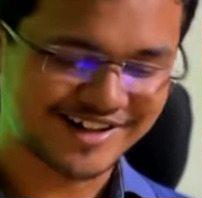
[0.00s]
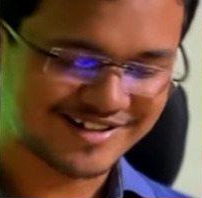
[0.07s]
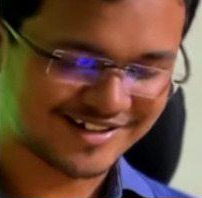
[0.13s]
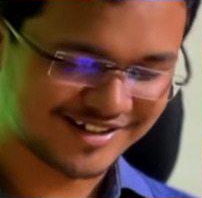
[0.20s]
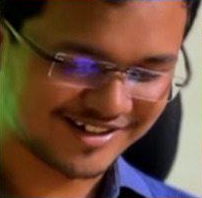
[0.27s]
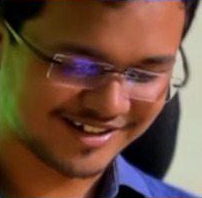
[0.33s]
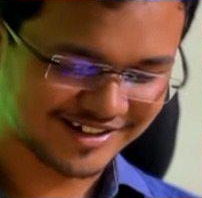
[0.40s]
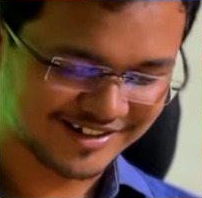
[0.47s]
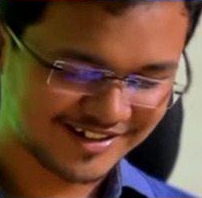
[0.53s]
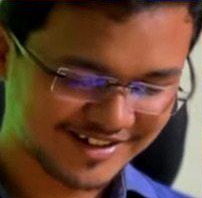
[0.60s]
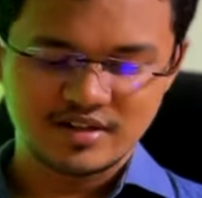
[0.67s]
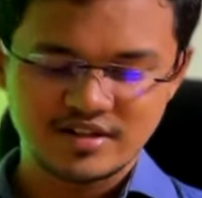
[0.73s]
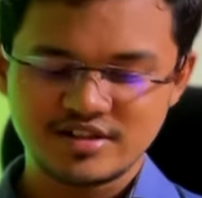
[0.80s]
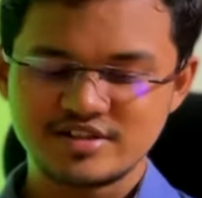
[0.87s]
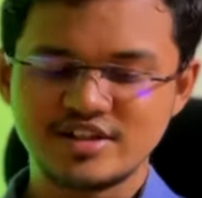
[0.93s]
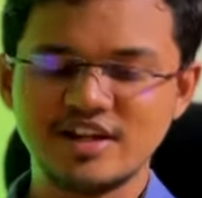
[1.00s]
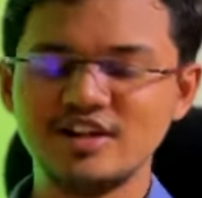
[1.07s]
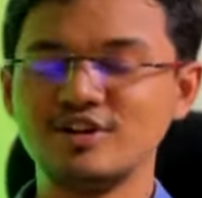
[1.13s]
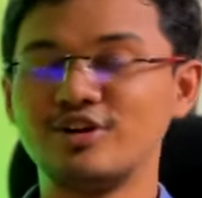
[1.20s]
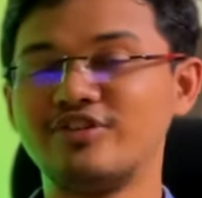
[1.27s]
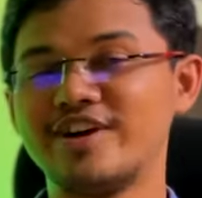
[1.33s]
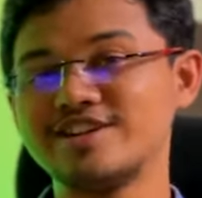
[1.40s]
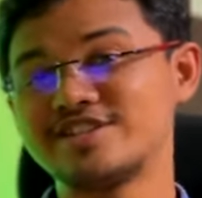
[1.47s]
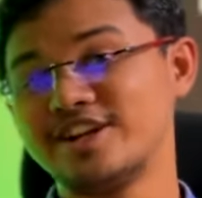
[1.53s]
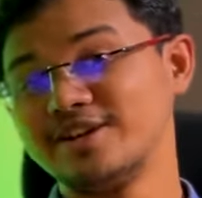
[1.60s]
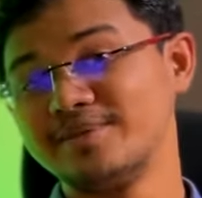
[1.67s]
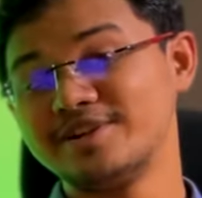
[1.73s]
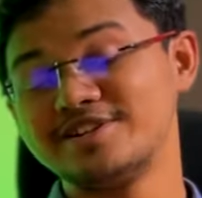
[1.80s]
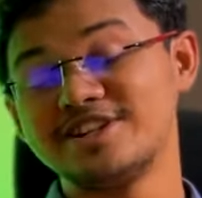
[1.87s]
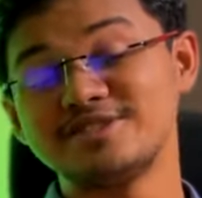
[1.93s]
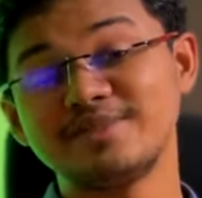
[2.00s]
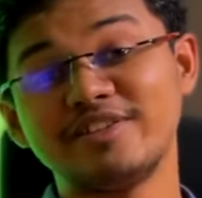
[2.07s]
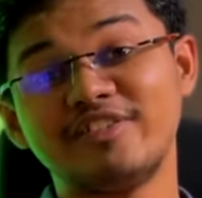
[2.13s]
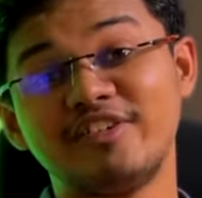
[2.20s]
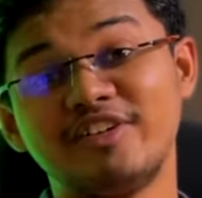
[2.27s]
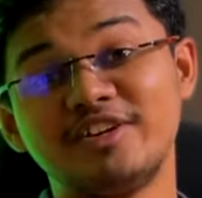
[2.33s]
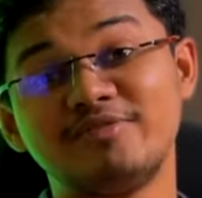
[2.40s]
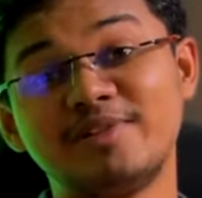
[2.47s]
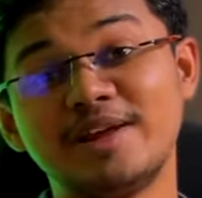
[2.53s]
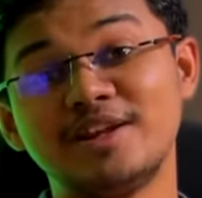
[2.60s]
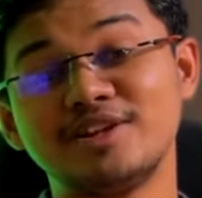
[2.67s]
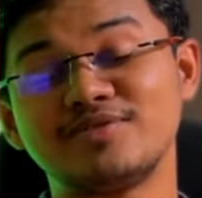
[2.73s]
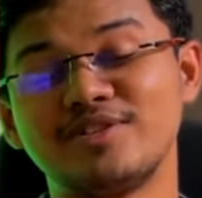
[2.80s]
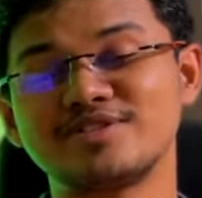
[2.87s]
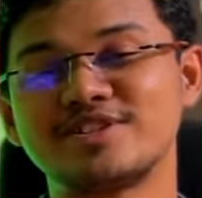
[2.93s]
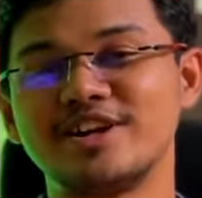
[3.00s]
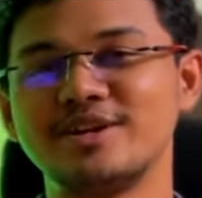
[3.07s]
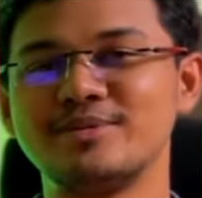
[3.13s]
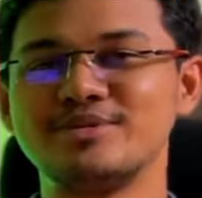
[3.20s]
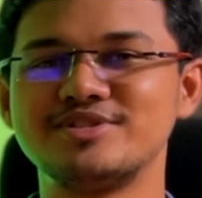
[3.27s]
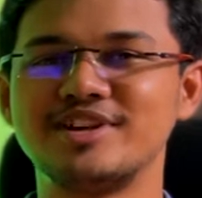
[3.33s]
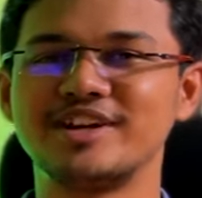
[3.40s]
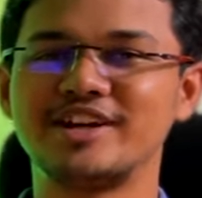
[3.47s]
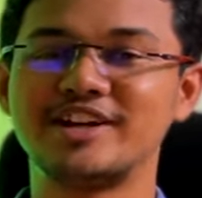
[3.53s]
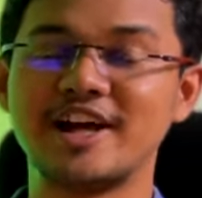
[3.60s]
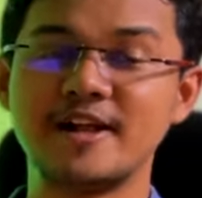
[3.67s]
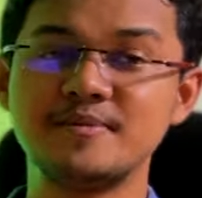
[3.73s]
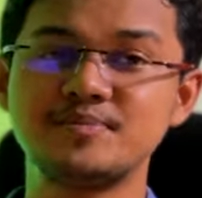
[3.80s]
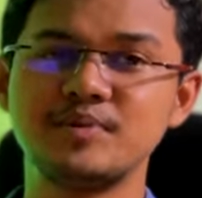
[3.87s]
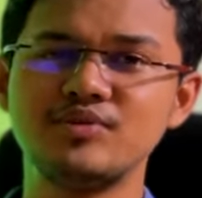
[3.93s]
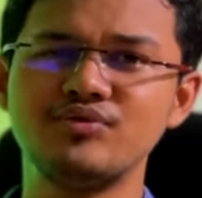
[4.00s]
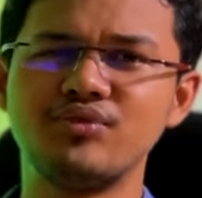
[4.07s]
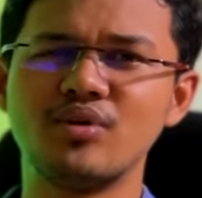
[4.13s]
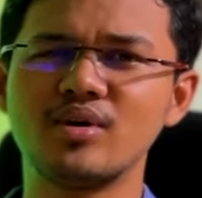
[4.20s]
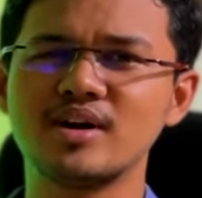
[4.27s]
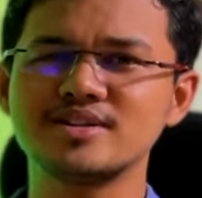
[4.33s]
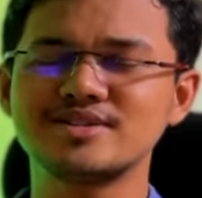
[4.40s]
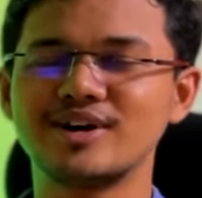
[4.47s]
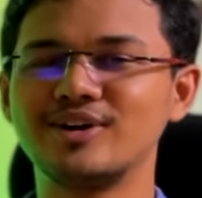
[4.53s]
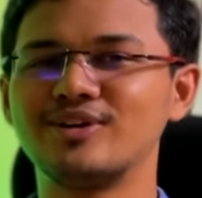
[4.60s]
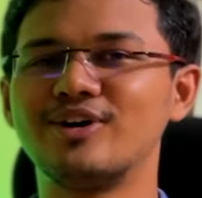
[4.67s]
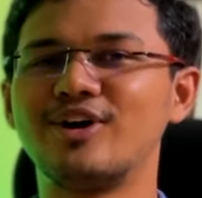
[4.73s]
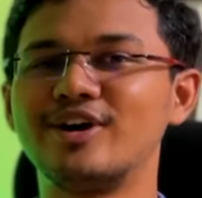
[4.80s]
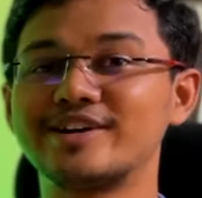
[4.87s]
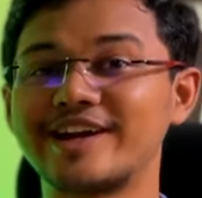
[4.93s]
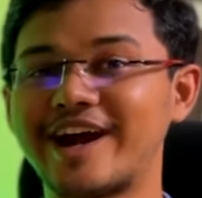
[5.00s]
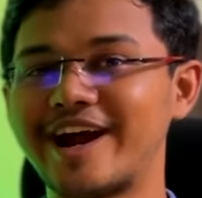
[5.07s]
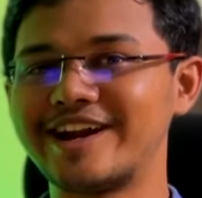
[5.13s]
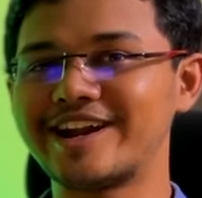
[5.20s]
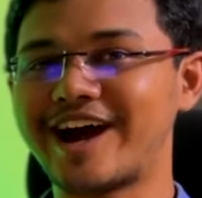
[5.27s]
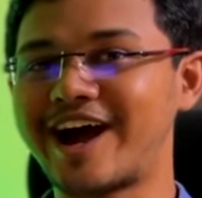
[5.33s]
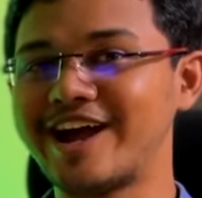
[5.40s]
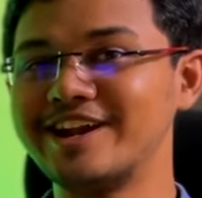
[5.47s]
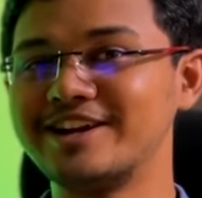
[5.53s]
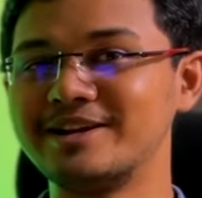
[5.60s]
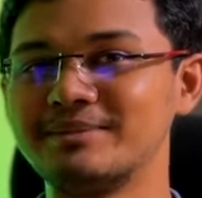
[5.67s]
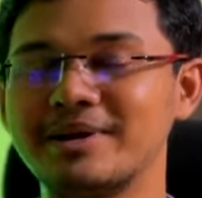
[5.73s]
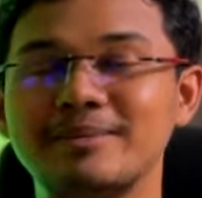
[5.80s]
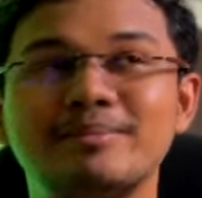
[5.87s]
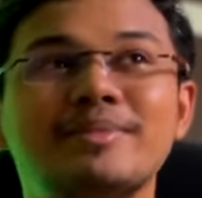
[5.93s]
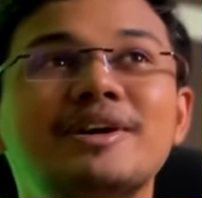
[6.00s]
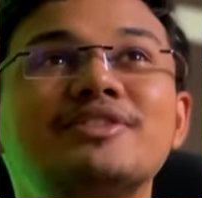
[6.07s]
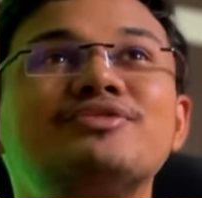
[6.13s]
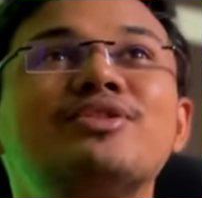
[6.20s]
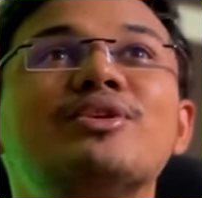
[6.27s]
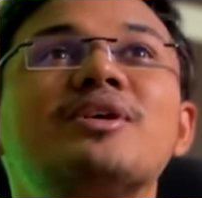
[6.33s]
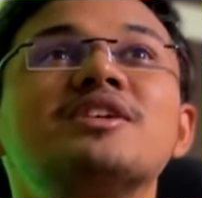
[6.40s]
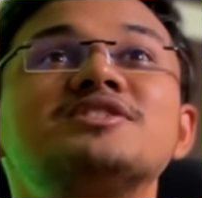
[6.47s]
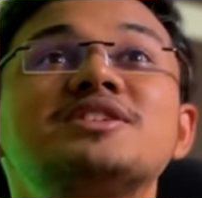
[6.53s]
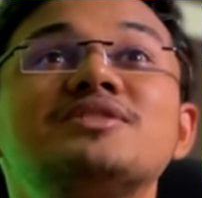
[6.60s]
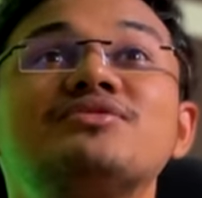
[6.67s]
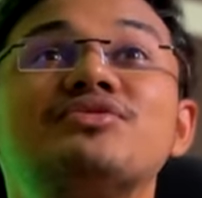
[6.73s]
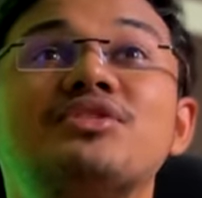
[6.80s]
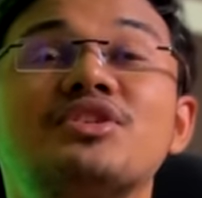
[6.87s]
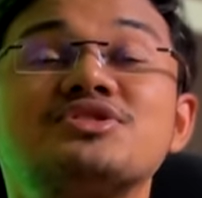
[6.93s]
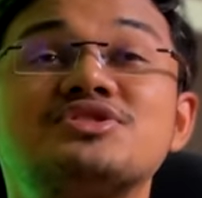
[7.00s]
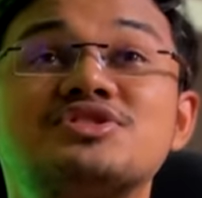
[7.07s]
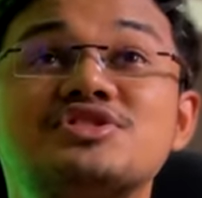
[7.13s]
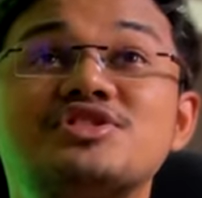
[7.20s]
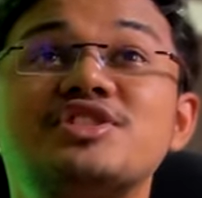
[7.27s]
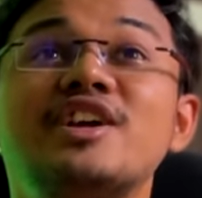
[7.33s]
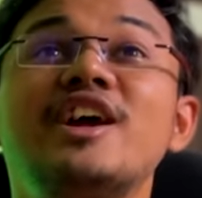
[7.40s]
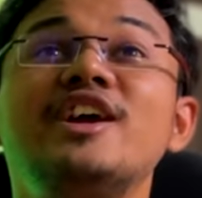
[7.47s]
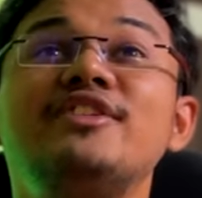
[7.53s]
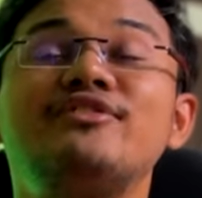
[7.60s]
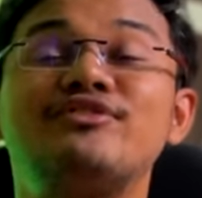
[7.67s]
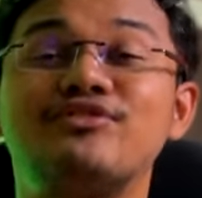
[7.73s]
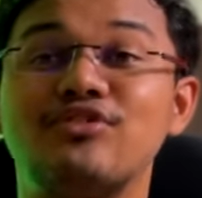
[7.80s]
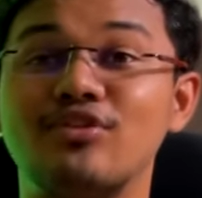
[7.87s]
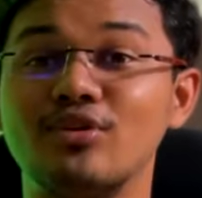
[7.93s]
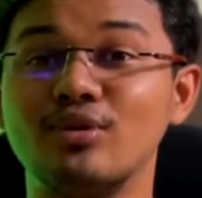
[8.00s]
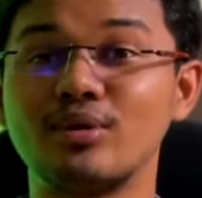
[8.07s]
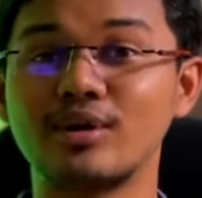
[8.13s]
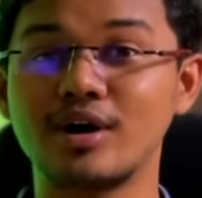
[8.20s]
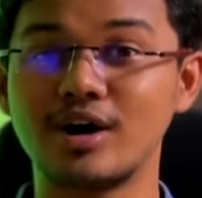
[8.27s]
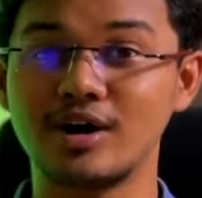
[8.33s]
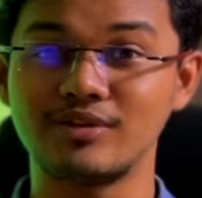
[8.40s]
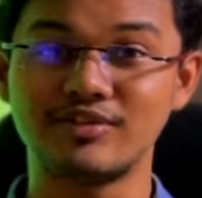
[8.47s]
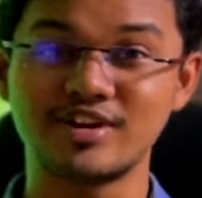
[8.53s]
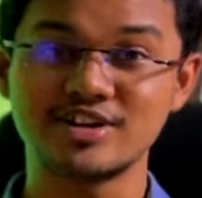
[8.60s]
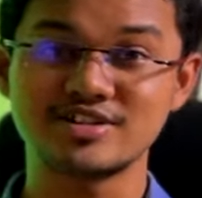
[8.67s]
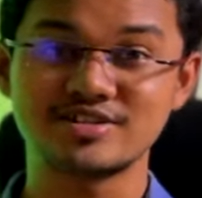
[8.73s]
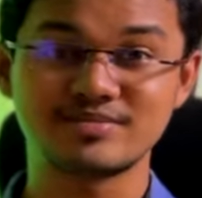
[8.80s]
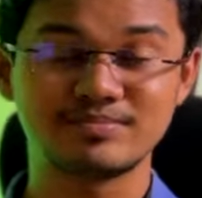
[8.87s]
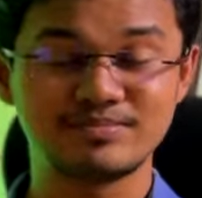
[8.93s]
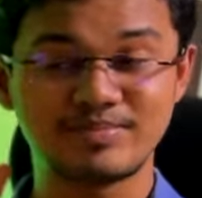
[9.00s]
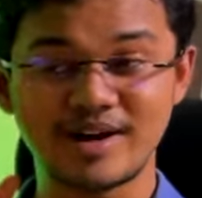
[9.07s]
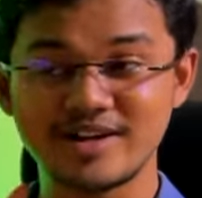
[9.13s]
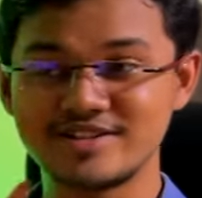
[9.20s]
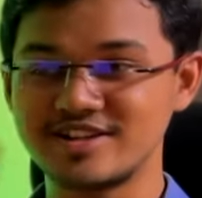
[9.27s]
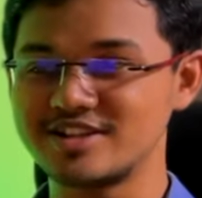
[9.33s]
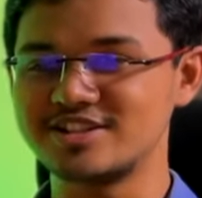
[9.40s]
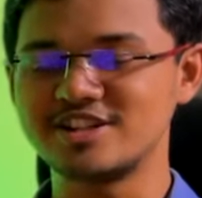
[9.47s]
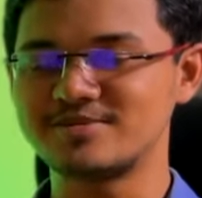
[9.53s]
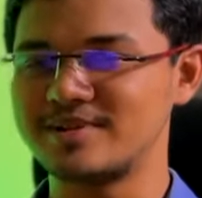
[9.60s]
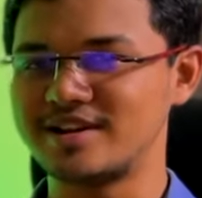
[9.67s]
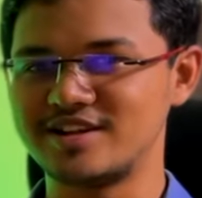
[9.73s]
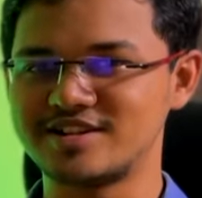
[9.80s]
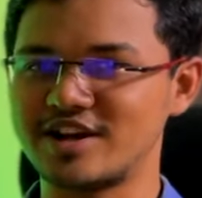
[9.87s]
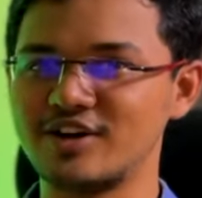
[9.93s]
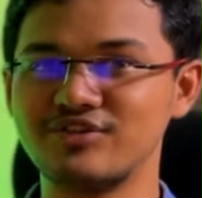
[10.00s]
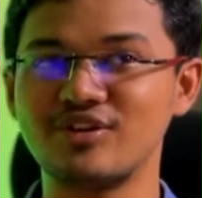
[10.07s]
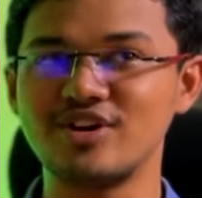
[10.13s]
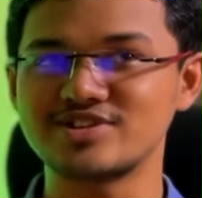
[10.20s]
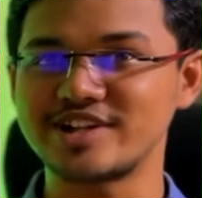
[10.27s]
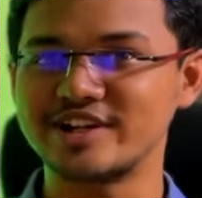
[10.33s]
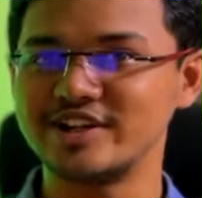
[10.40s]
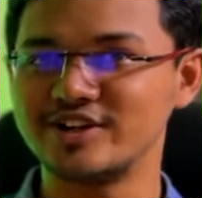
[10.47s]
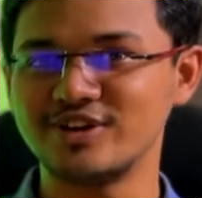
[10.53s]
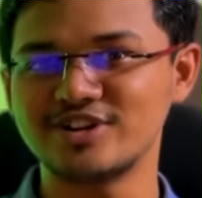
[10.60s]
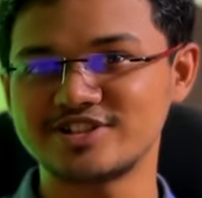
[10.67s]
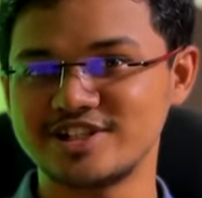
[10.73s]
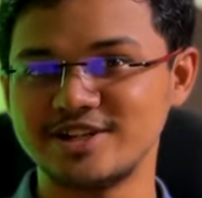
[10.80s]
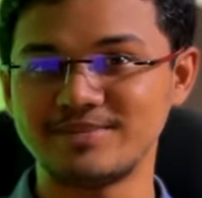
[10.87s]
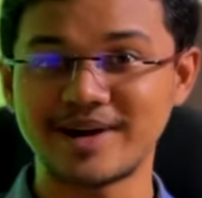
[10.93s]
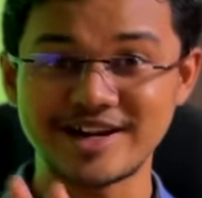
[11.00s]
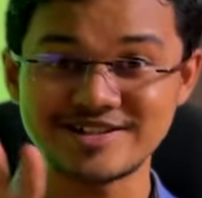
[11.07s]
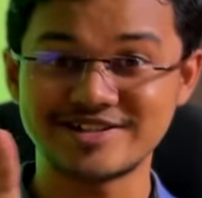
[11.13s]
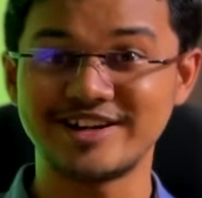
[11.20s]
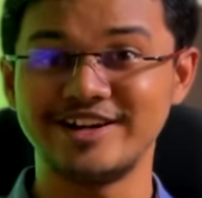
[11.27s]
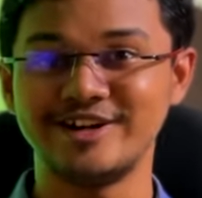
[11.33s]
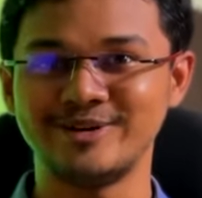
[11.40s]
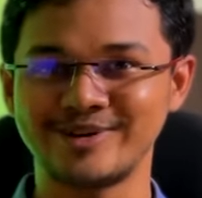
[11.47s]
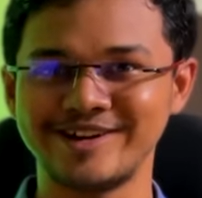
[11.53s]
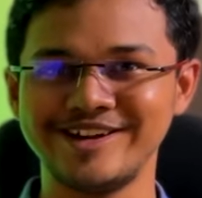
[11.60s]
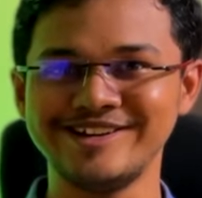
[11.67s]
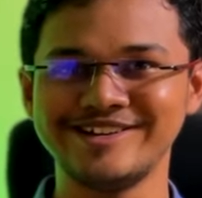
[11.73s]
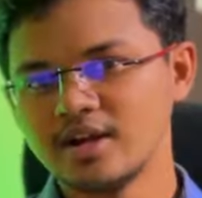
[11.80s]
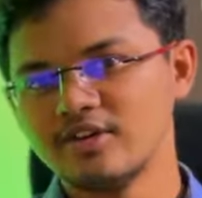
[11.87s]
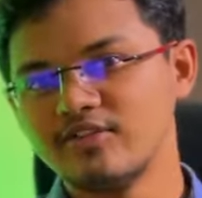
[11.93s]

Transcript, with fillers: etc. Chill Lo-Fi Study Beats is my favorite playlist for study music. It helps me focus a lot and I remember focusing for straight 4 hours by just this playlist. And of course I did not sleep, I studied, okay?